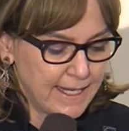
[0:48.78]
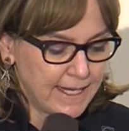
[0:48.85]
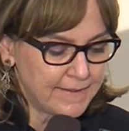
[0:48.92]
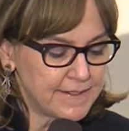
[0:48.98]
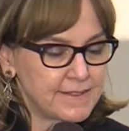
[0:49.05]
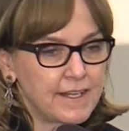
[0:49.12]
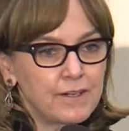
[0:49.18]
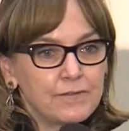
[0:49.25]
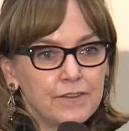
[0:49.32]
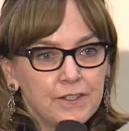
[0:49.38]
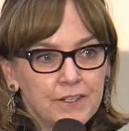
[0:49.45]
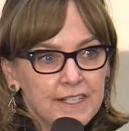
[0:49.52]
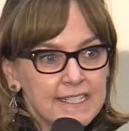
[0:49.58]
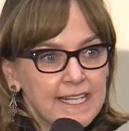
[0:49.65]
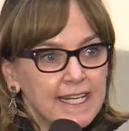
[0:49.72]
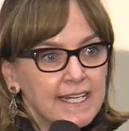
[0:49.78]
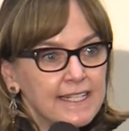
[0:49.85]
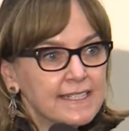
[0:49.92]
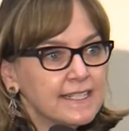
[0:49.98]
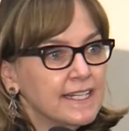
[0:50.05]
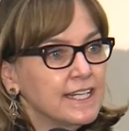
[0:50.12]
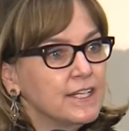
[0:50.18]
At the Center for
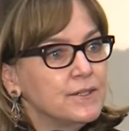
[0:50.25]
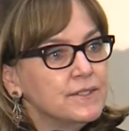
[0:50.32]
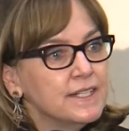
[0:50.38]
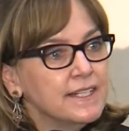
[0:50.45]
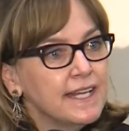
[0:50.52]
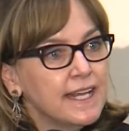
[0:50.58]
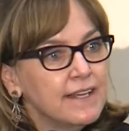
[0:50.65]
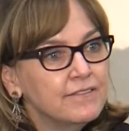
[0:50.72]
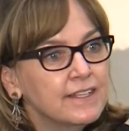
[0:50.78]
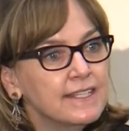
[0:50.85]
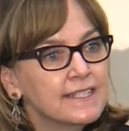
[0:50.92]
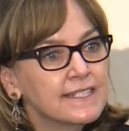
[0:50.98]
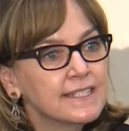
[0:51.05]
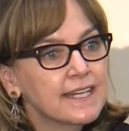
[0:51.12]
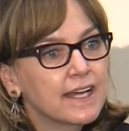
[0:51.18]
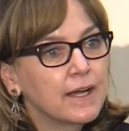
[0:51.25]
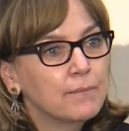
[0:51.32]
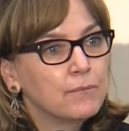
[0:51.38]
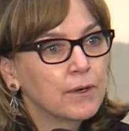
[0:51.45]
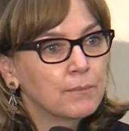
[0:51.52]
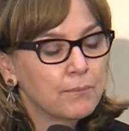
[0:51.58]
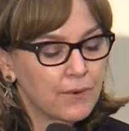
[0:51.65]
Neuroscience and at UC Davis, uh,
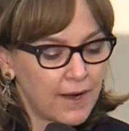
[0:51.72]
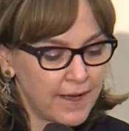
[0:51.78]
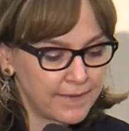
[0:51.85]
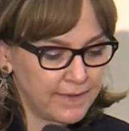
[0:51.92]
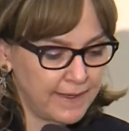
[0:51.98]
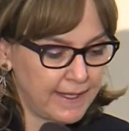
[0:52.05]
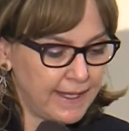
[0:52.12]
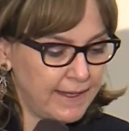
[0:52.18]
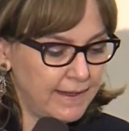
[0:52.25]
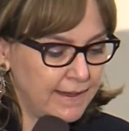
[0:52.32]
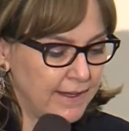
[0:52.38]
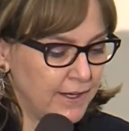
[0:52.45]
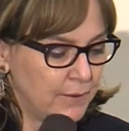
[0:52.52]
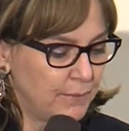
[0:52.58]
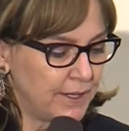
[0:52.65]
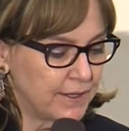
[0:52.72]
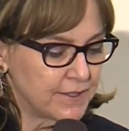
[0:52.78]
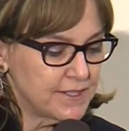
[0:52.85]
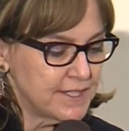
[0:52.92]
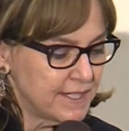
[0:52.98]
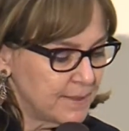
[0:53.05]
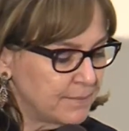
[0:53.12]
more broadly, we are
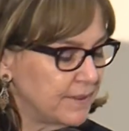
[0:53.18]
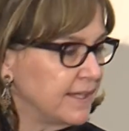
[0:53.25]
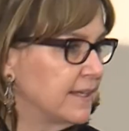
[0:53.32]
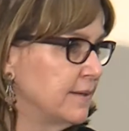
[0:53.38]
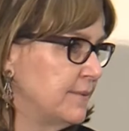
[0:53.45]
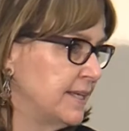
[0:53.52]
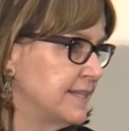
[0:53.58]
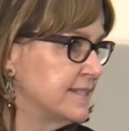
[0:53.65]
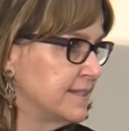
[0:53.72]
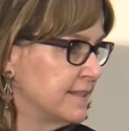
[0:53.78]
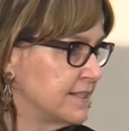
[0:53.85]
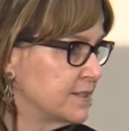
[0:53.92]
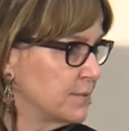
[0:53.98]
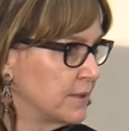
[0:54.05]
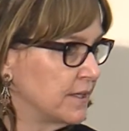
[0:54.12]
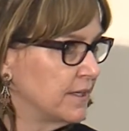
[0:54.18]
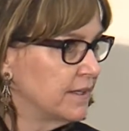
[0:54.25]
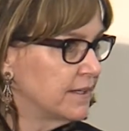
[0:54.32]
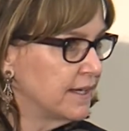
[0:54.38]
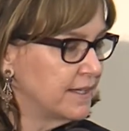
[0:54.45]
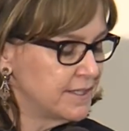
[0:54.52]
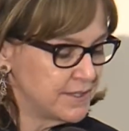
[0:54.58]
deeply committed to this
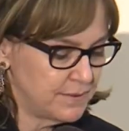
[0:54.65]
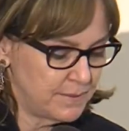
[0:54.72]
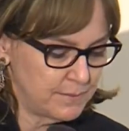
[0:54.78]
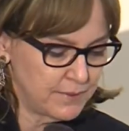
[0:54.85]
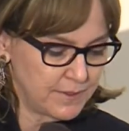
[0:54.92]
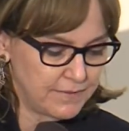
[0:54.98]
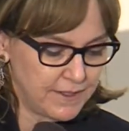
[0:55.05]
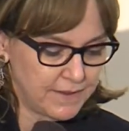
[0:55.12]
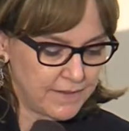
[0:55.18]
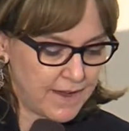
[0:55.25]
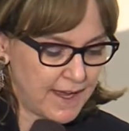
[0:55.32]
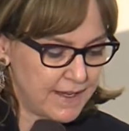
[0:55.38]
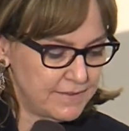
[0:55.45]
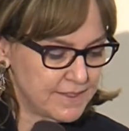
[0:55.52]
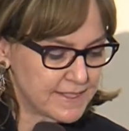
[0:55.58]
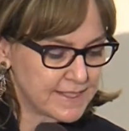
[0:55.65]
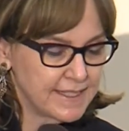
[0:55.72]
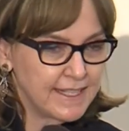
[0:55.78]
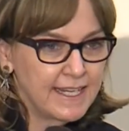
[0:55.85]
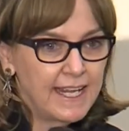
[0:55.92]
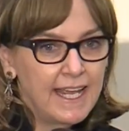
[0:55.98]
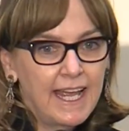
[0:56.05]
work and to improving lives.
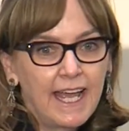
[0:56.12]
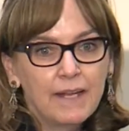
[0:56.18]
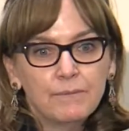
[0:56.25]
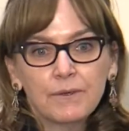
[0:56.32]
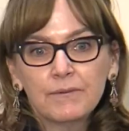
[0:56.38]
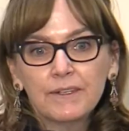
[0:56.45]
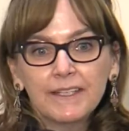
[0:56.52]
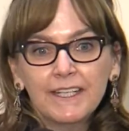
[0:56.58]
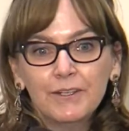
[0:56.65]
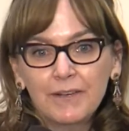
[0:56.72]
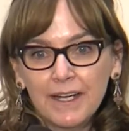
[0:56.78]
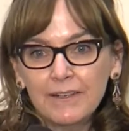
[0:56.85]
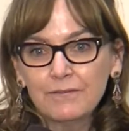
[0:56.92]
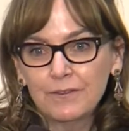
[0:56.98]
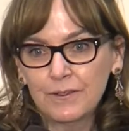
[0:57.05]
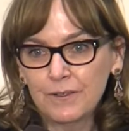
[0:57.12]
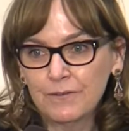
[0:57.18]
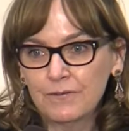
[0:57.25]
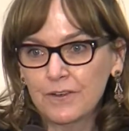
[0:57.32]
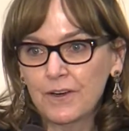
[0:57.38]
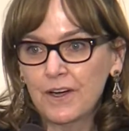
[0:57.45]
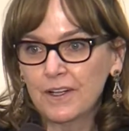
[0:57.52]
And we're really grateful
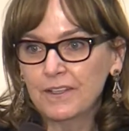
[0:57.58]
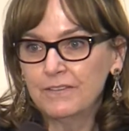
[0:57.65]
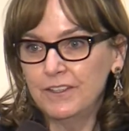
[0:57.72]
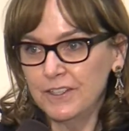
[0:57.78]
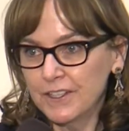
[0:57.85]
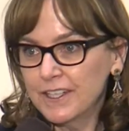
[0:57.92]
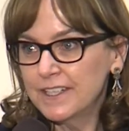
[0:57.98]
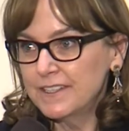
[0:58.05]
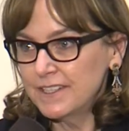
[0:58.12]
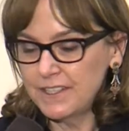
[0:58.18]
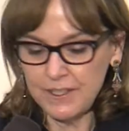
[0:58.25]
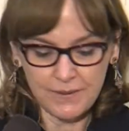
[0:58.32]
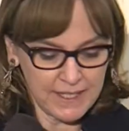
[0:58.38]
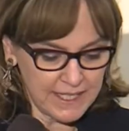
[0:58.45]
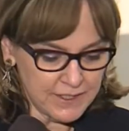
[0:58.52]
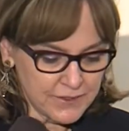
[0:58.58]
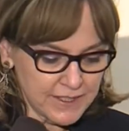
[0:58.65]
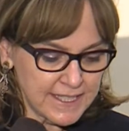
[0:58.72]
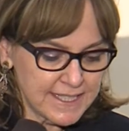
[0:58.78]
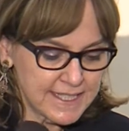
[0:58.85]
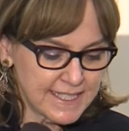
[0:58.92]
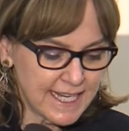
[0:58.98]
for all of your continued
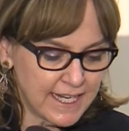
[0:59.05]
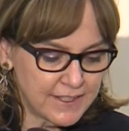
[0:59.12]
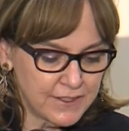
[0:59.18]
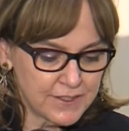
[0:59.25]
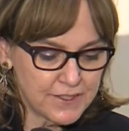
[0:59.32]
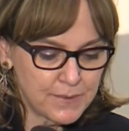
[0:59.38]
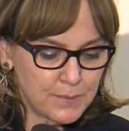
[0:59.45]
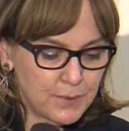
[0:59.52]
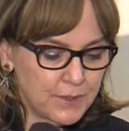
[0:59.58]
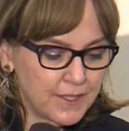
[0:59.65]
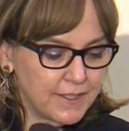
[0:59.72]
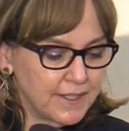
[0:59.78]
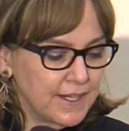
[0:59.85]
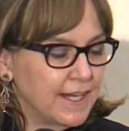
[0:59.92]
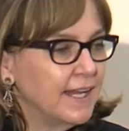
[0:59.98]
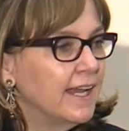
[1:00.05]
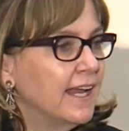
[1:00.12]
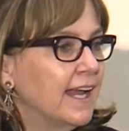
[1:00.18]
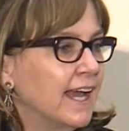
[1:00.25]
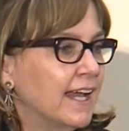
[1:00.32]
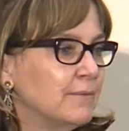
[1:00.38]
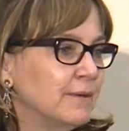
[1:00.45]
interest and your support.
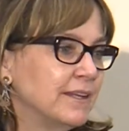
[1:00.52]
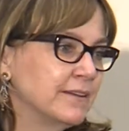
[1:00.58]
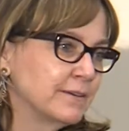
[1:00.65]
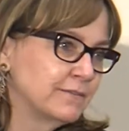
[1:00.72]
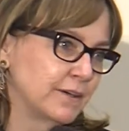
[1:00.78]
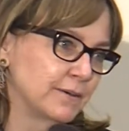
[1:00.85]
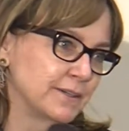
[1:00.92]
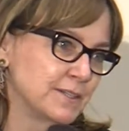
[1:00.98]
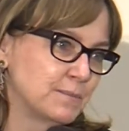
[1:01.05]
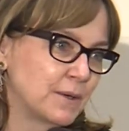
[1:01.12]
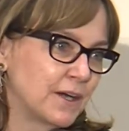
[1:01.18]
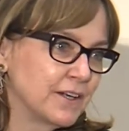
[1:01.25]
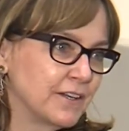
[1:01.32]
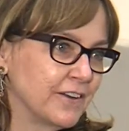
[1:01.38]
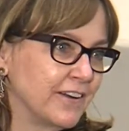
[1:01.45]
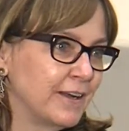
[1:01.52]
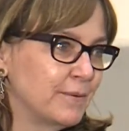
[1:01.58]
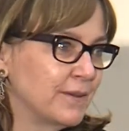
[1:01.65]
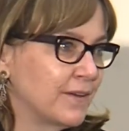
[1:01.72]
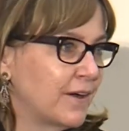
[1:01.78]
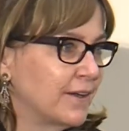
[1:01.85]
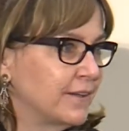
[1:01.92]
And we look forward to partnering
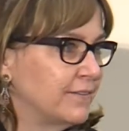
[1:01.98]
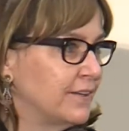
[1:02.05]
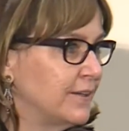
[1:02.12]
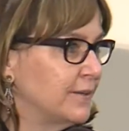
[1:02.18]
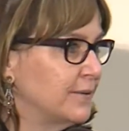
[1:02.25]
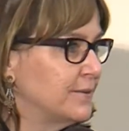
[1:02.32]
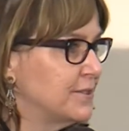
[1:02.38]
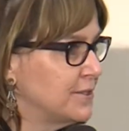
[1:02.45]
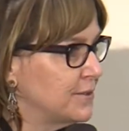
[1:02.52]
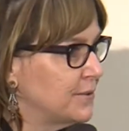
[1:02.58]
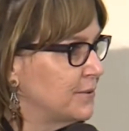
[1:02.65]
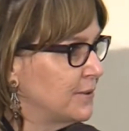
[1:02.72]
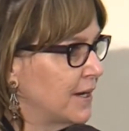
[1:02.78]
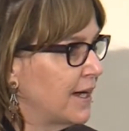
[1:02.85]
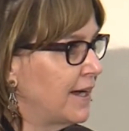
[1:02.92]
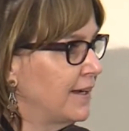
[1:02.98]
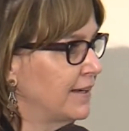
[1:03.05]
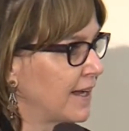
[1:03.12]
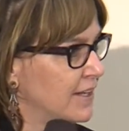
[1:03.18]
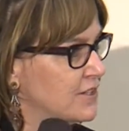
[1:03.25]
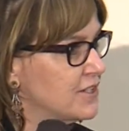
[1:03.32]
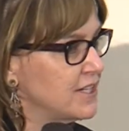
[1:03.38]
with all of you to uh,
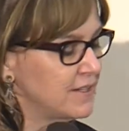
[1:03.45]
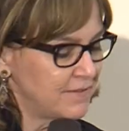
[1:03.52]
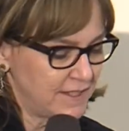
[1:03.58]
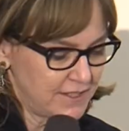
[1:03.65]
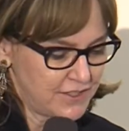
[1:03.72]
achieve this